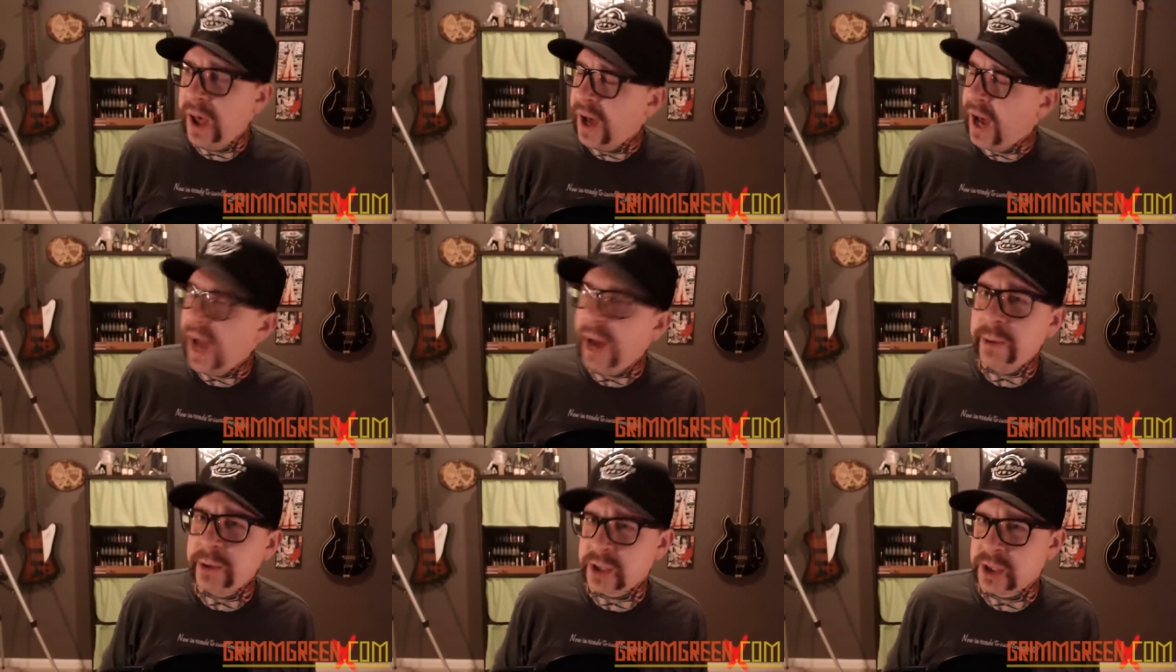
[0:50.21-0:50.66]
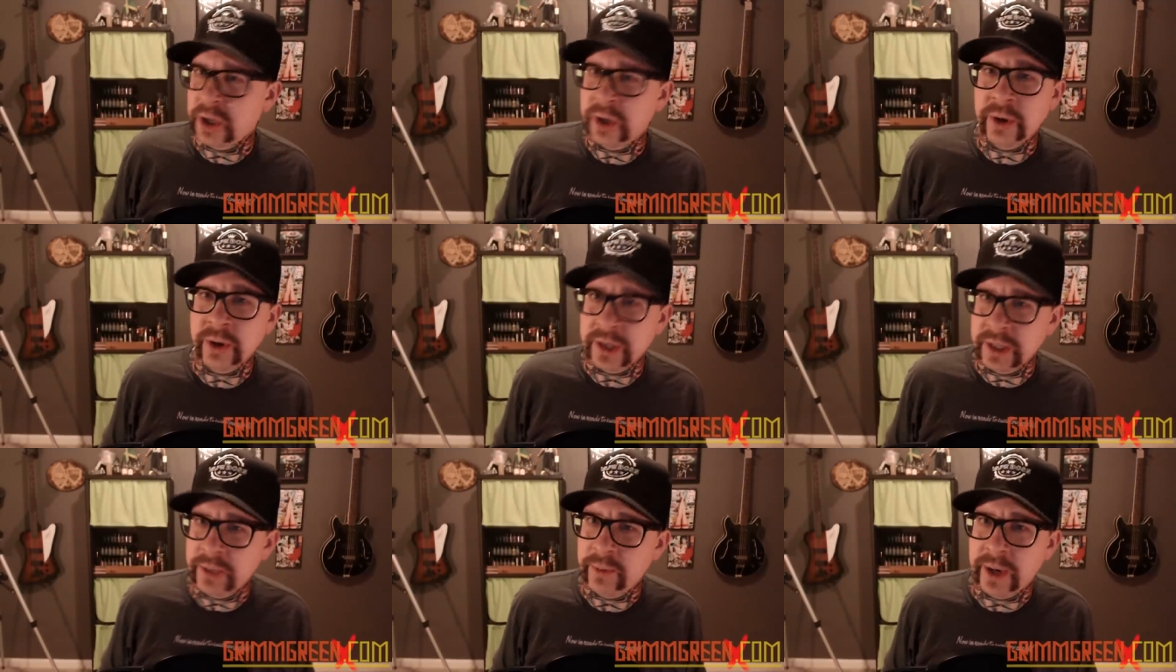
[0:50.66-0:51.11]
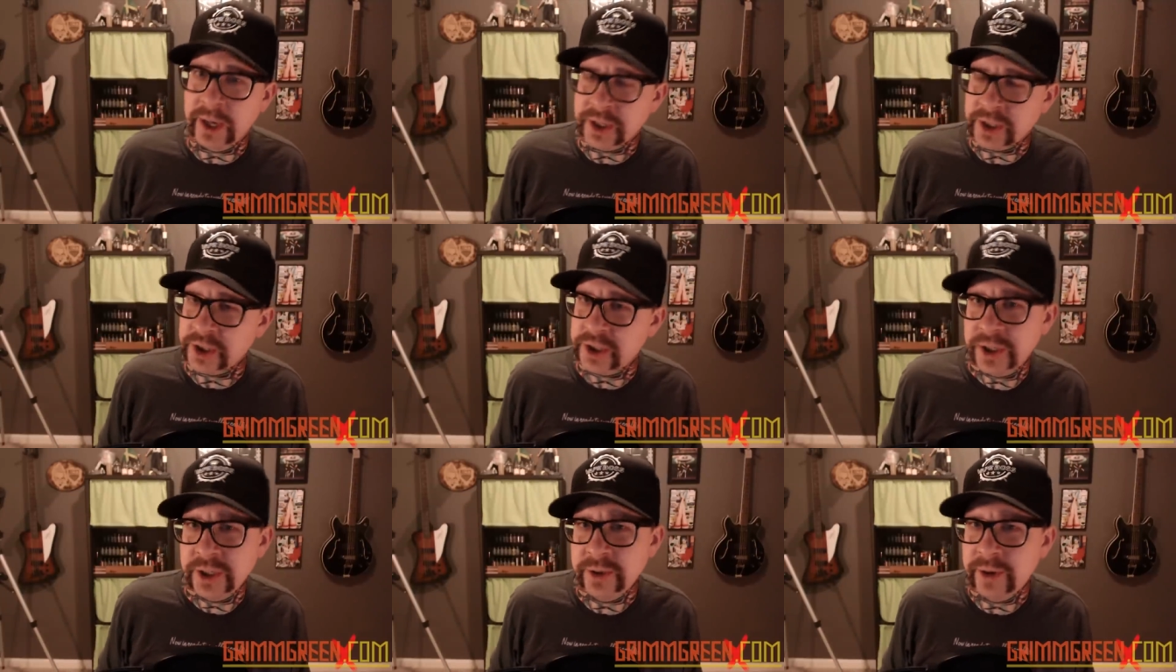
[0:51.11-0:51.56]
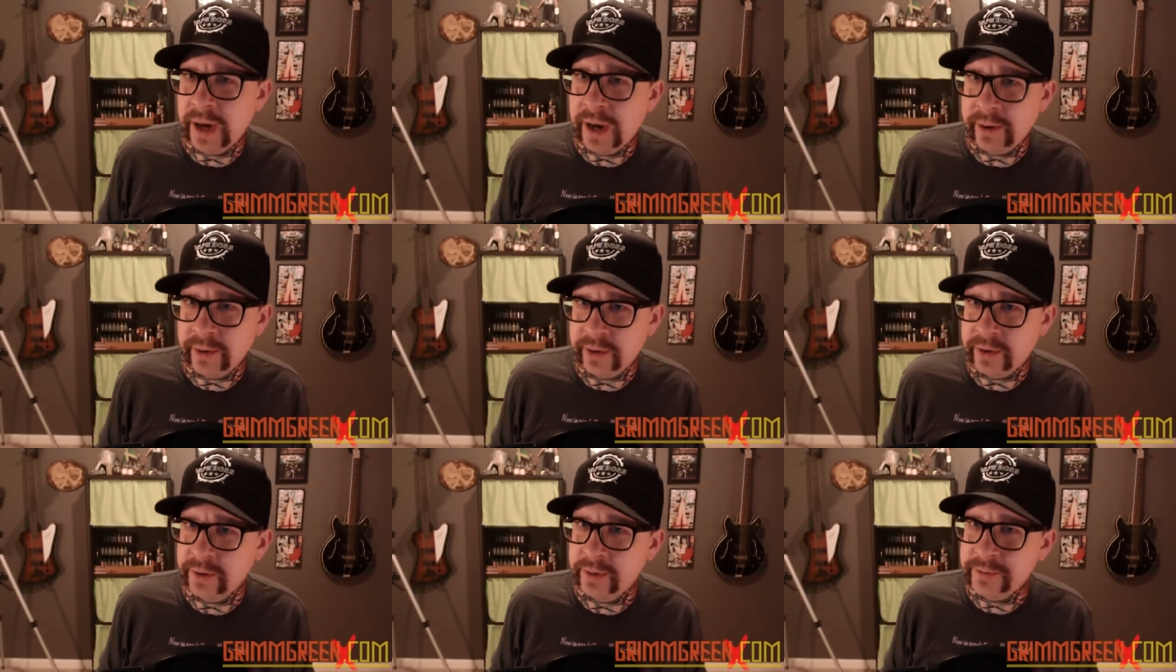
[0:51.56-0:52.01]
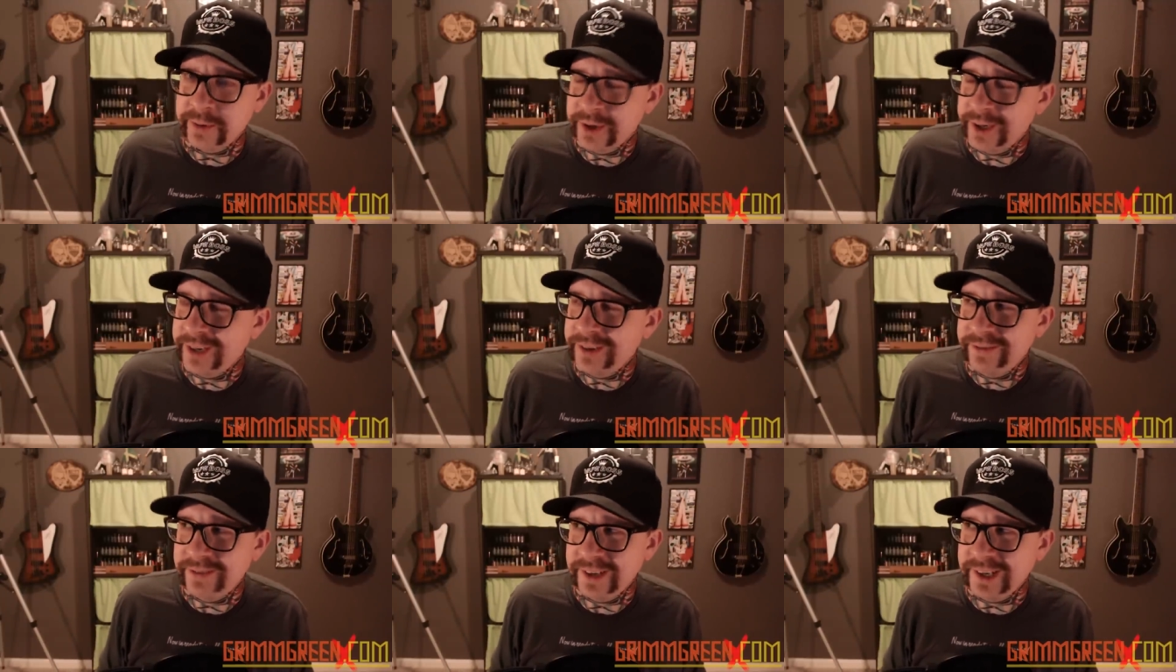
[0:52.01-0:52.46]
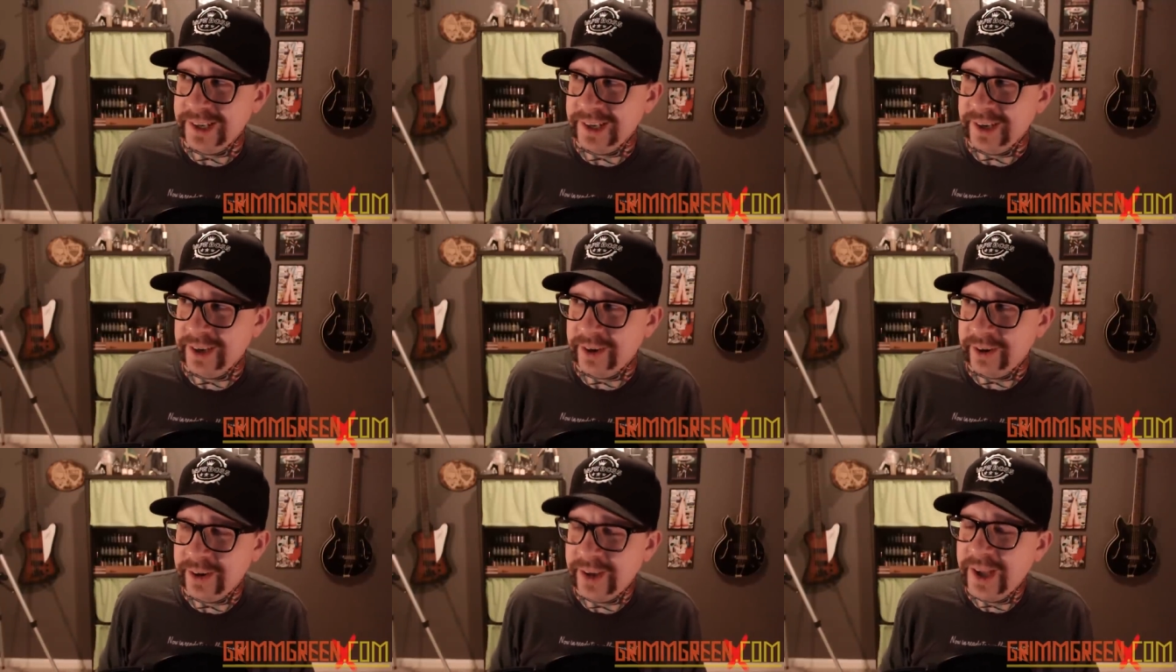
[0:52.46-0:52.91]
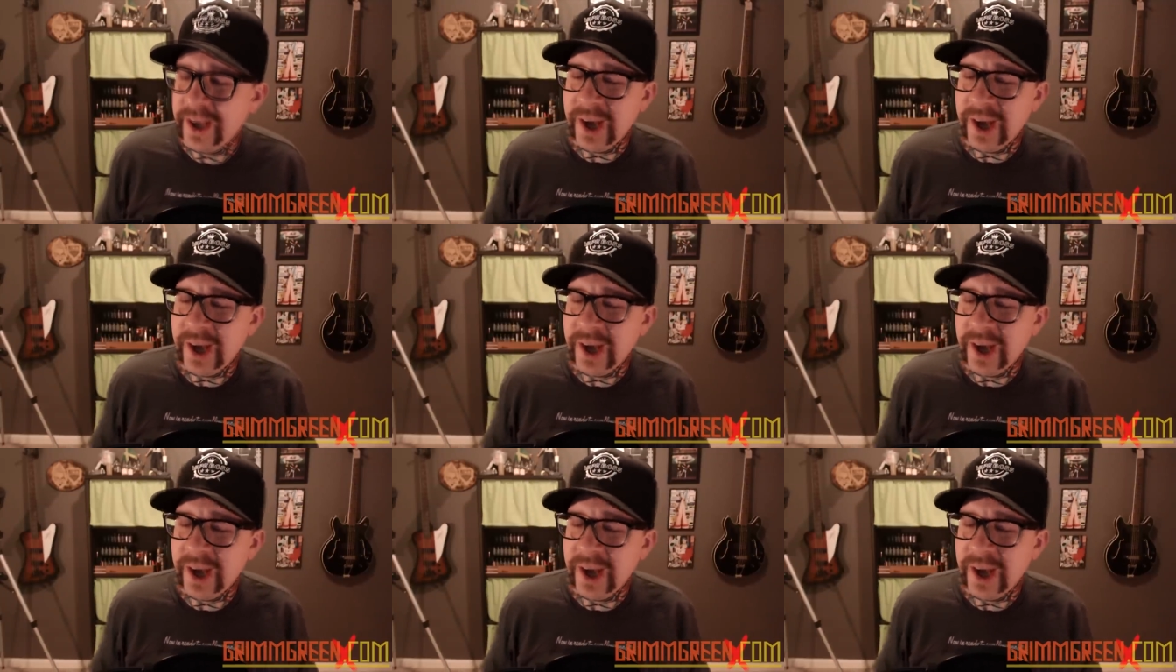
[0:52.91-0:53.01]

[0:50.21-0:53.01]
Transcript: I would totally watch a two hour Grimm Green video.